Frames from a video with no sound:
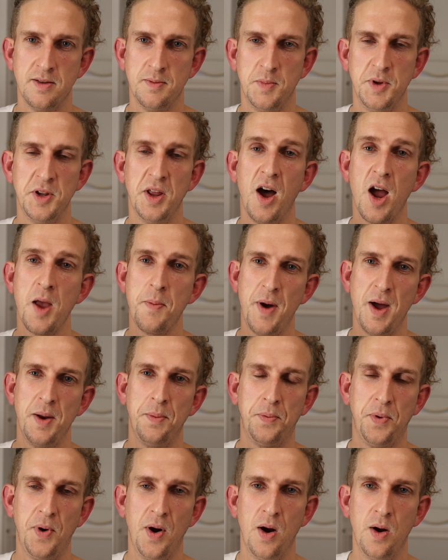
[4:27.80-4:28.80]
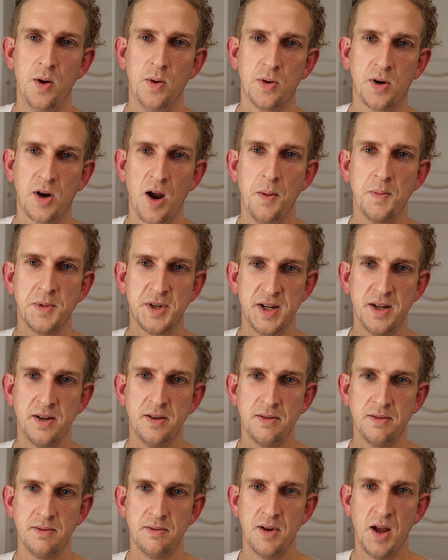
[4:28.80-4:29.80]
But the iPad Pro comes
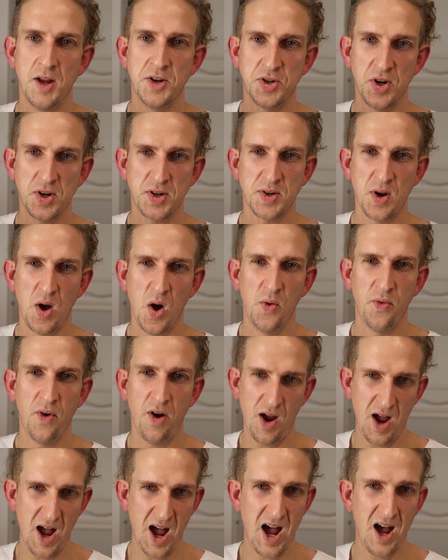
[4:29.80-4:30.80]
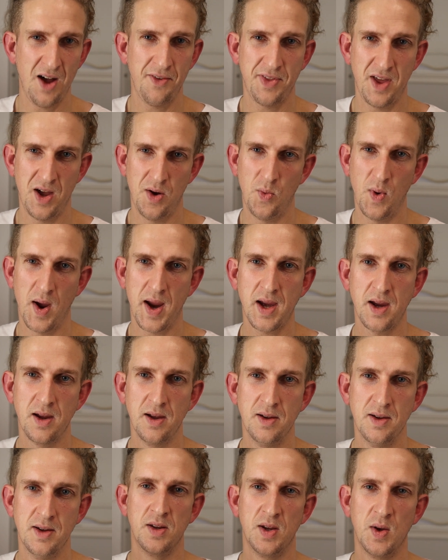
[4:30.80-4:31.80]
in at just over half that weight,
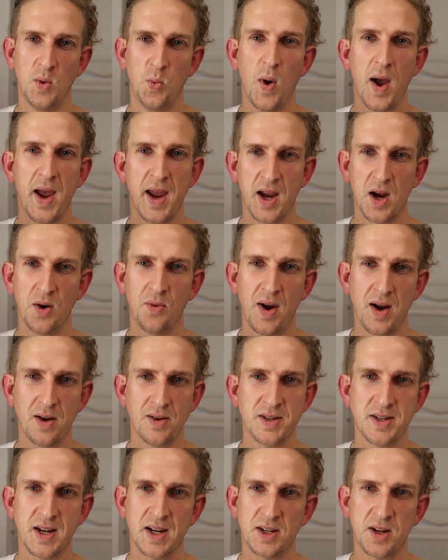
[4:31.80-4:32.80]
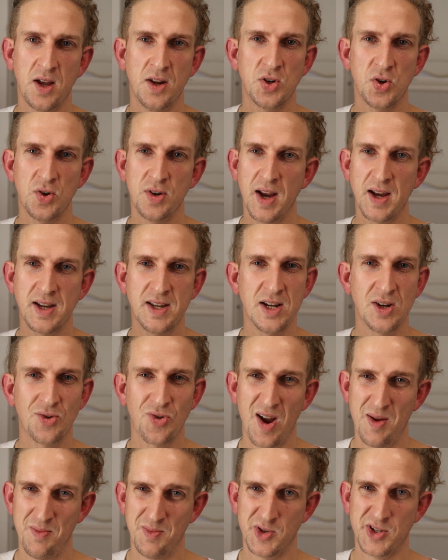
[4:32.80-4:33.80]
weighing around 680
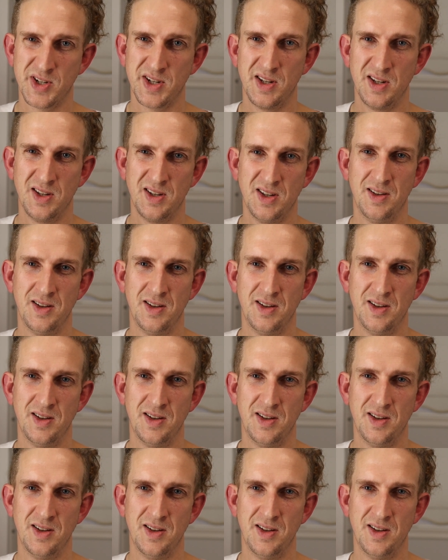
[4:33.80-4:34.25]
grams.